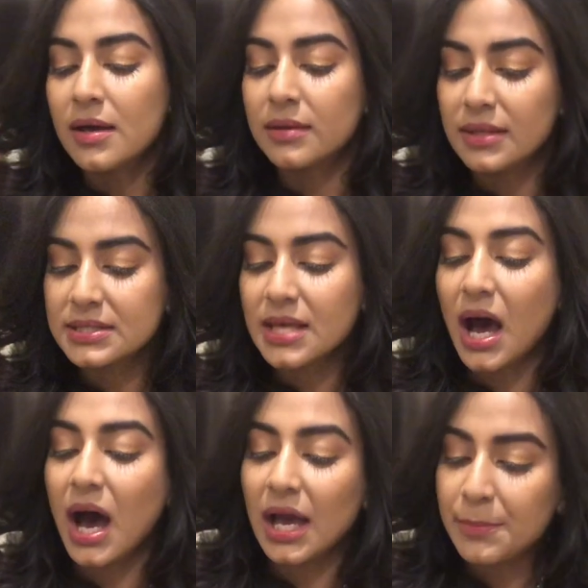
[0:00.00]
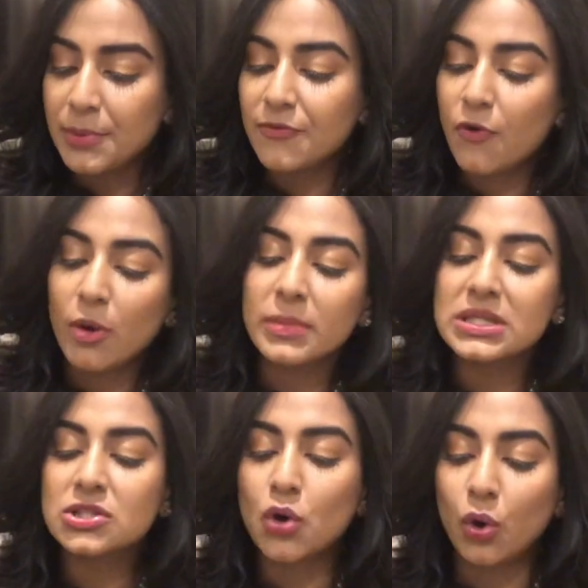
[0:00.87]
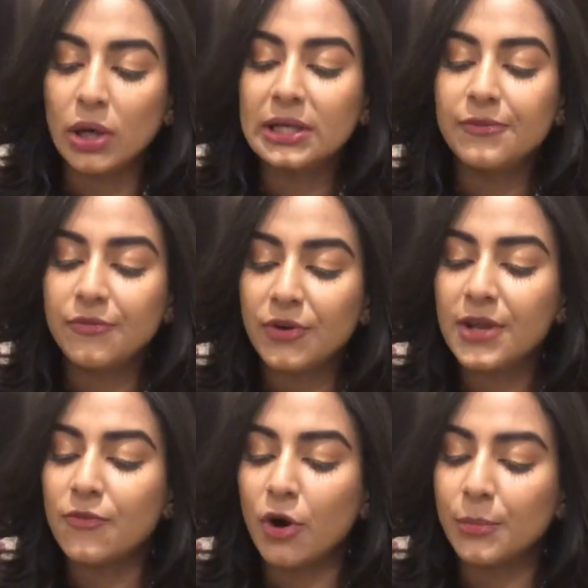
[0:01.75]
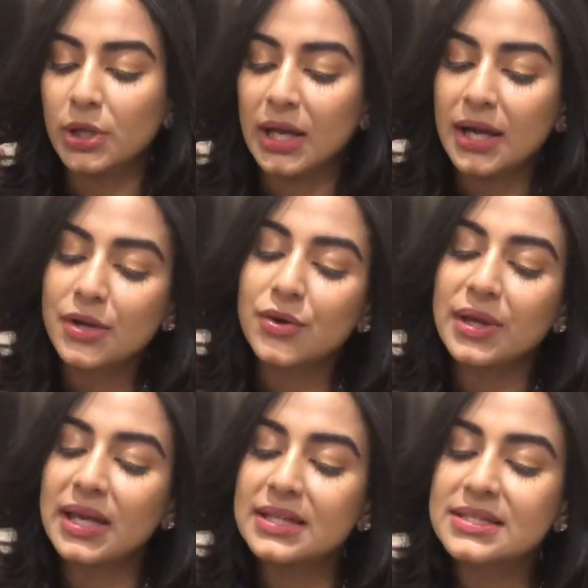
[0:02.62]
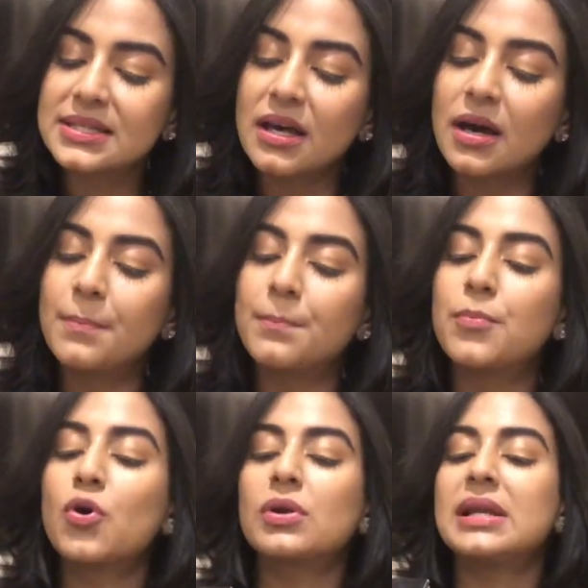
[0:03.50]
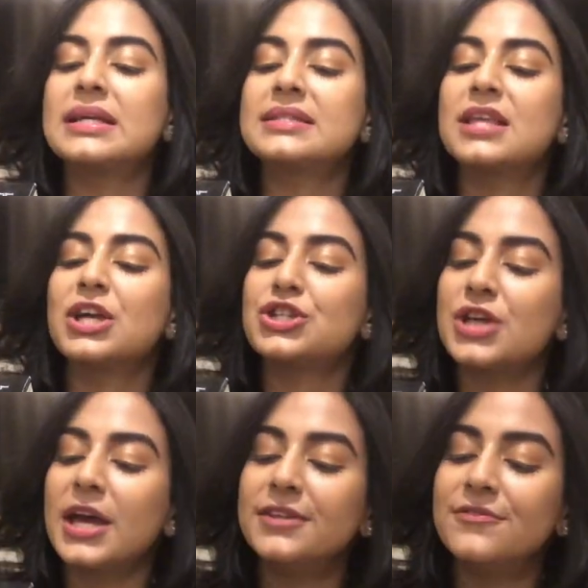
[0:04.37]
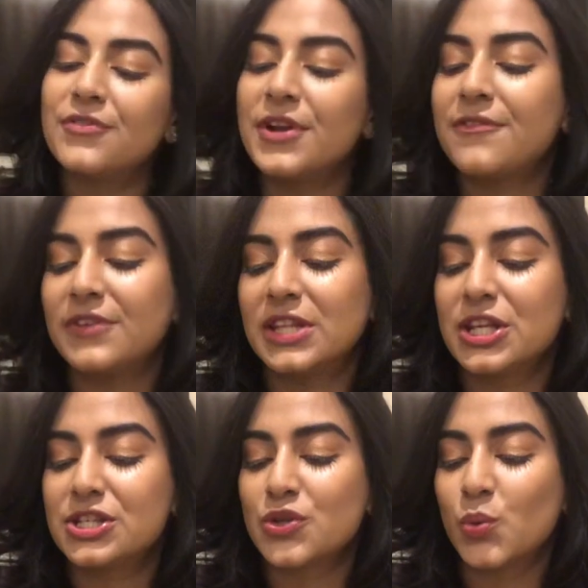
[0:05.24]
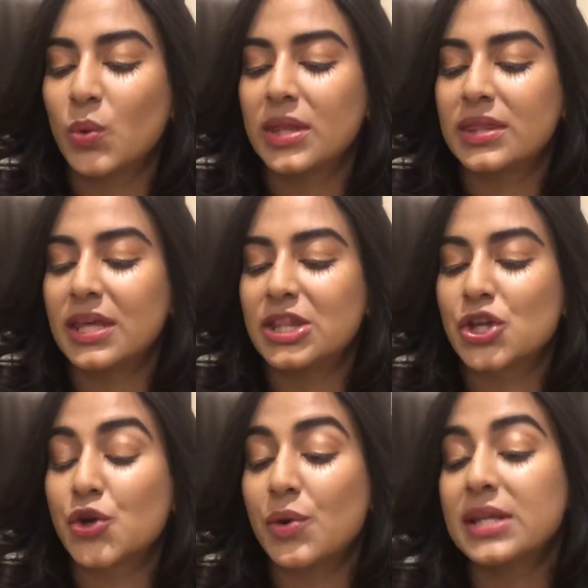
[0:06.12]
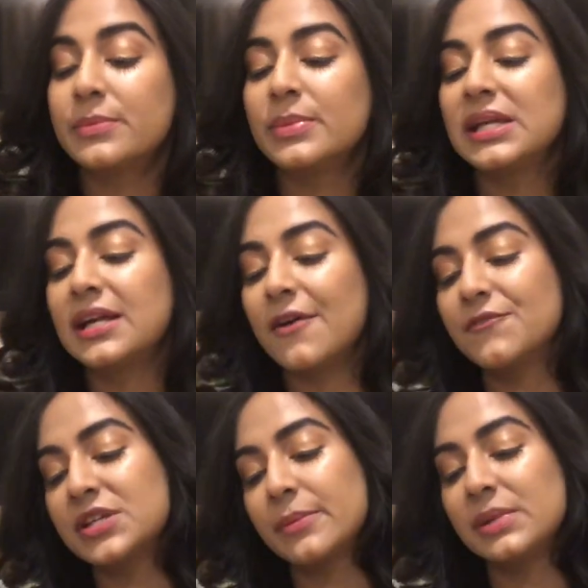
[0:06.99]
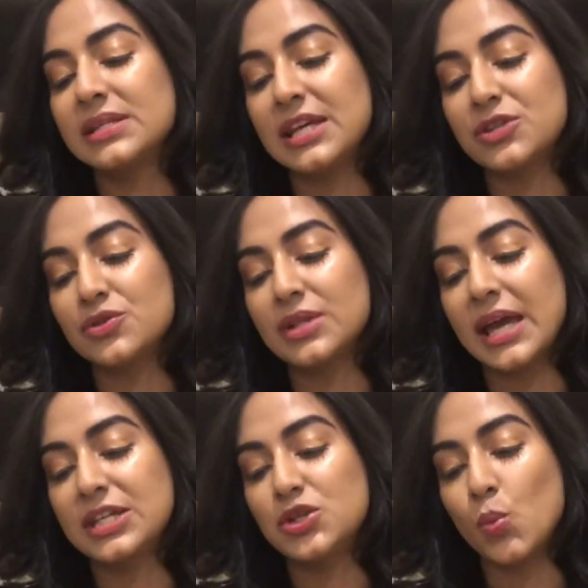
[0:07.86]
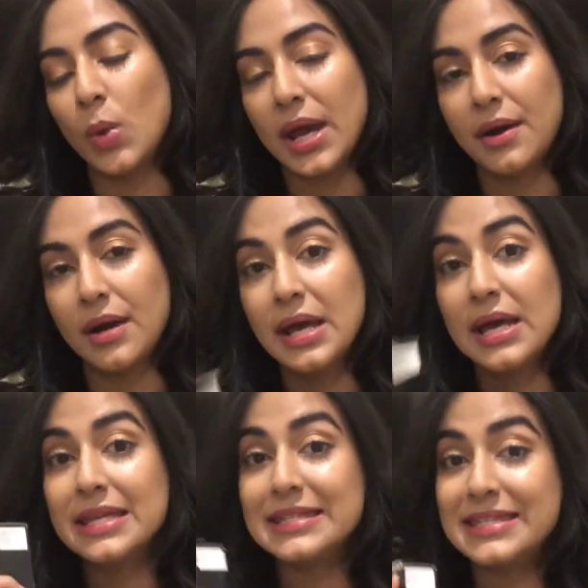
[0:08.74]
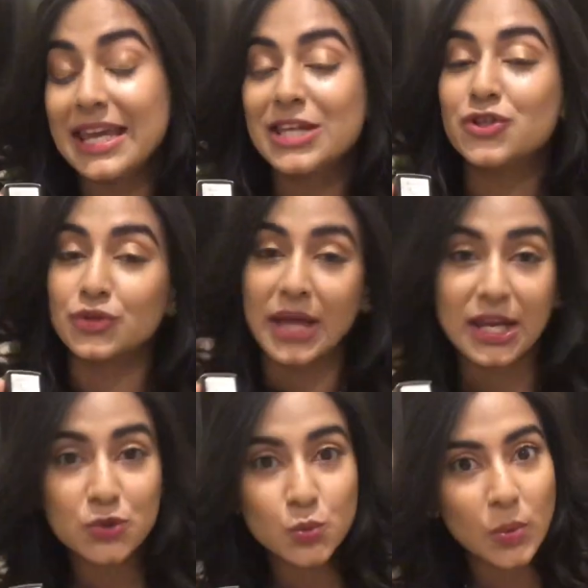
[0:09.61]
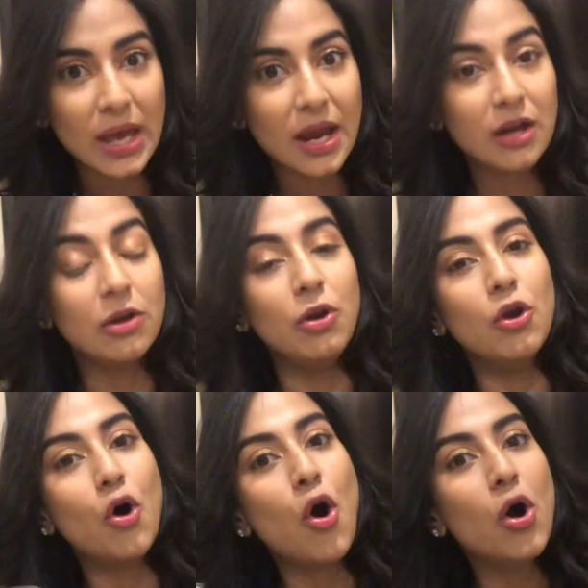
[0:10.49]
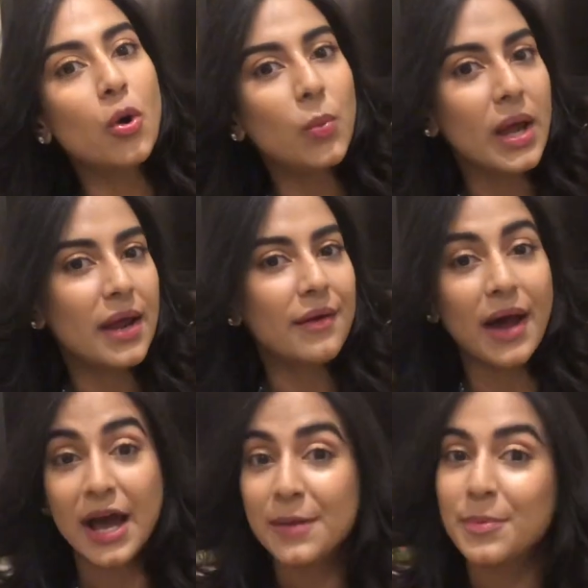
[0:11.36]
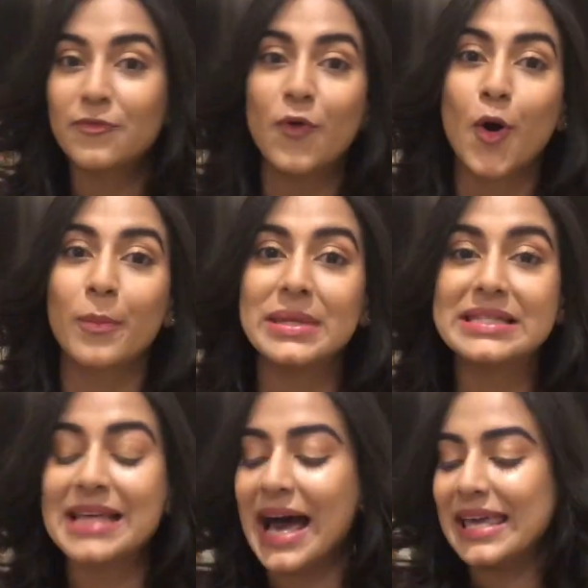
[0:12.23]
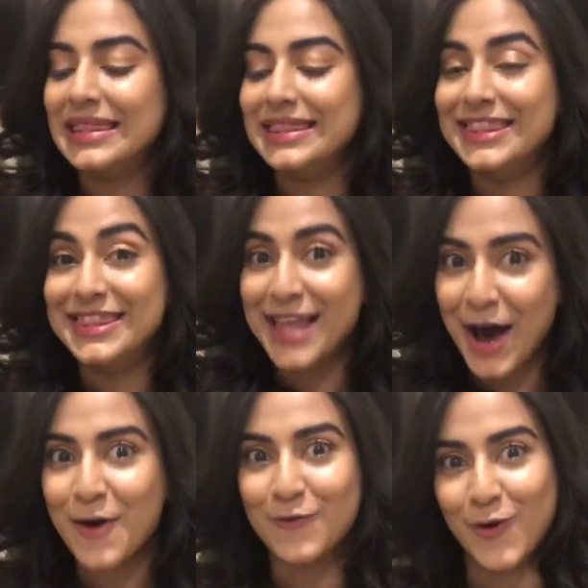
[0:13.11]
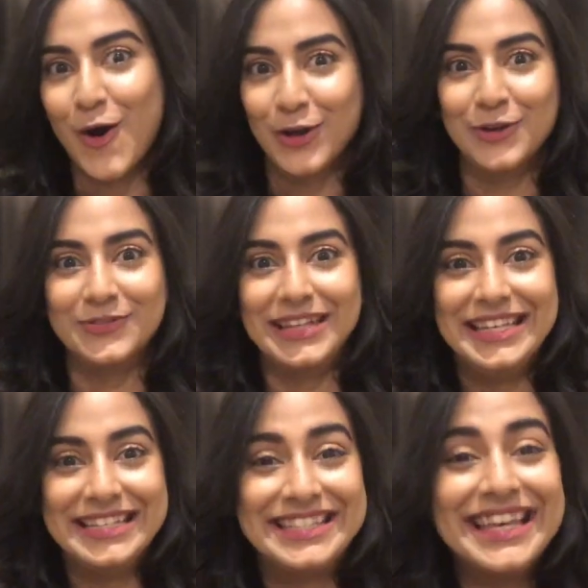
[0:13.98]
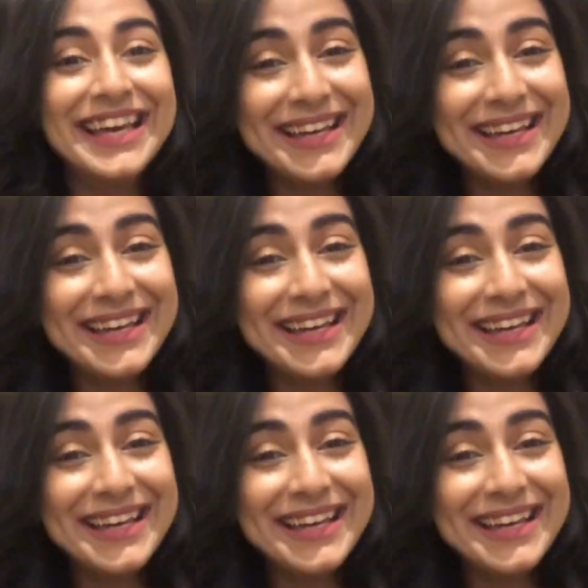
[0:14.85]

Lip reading: This high performance oil-free formula creates a poreless, shine-free finish with incredibly comfortable day to night wear. Day to night wear, long wear, high performance. I love all of these